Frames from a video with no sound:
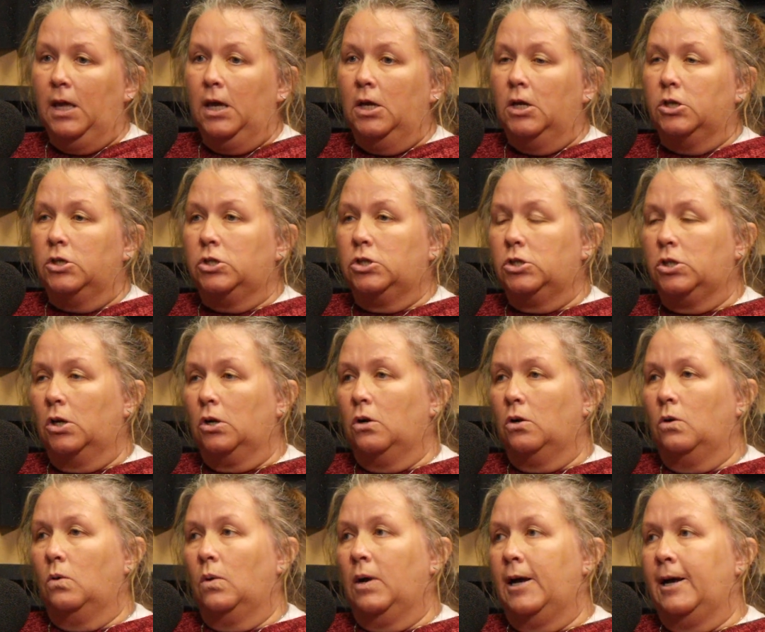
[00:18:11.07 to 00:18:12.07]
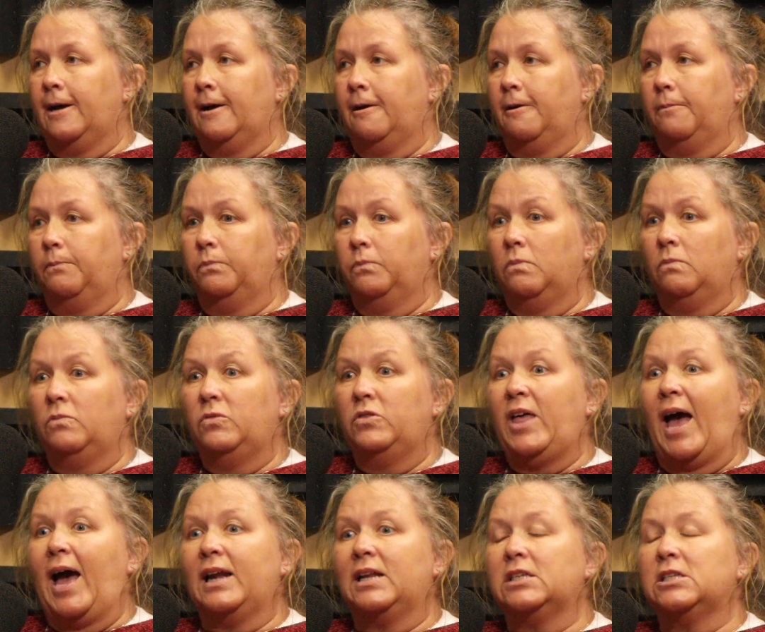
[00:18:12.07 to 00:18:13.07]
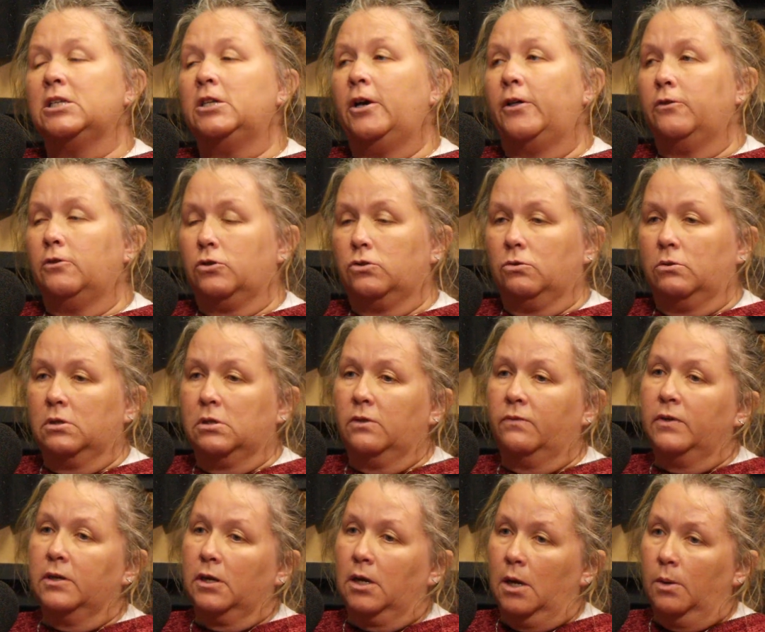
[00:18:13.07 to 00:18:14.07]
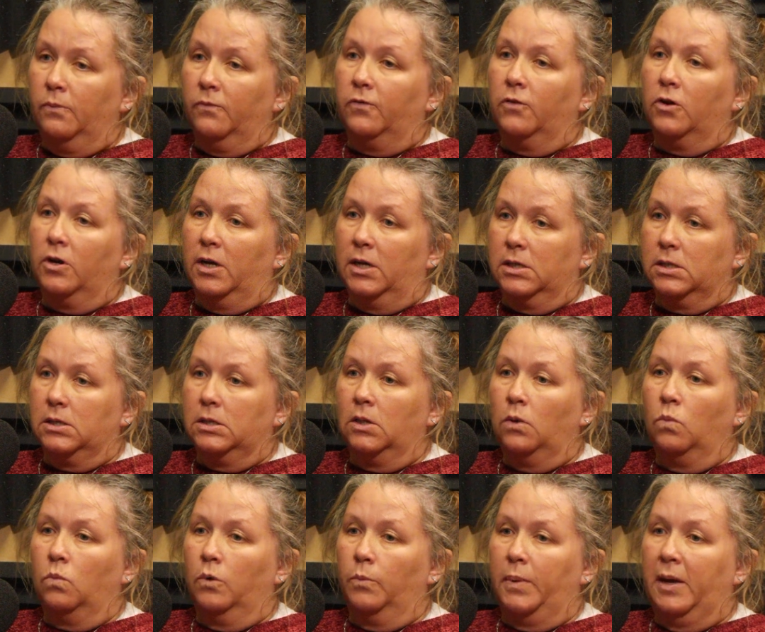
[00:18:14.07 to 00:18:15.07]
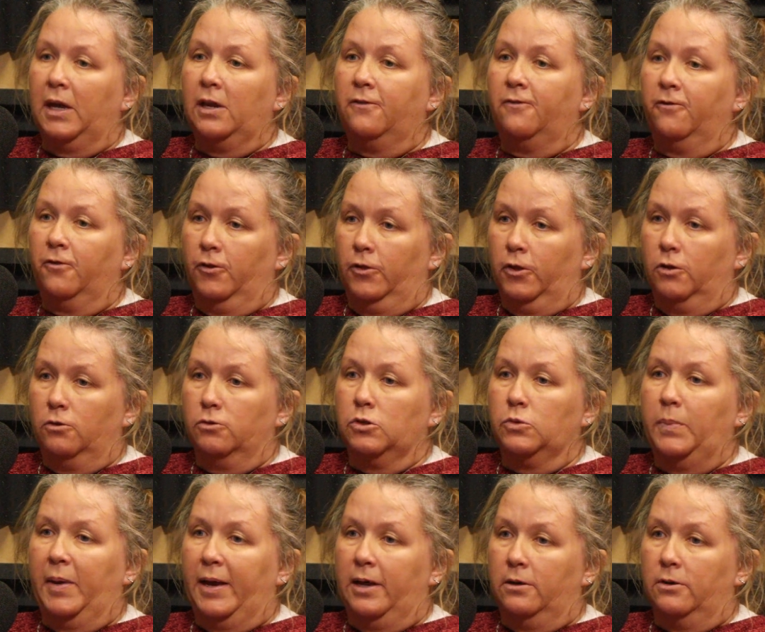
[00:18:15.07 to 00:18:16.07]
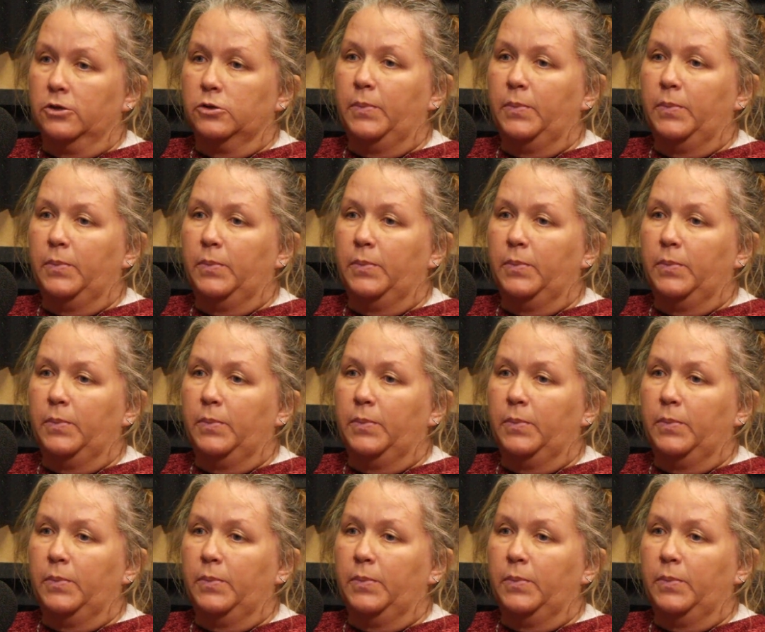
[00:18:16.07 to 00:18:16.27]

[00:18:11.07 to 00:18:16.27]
So that is another source of income for us, that we're paid for those bales by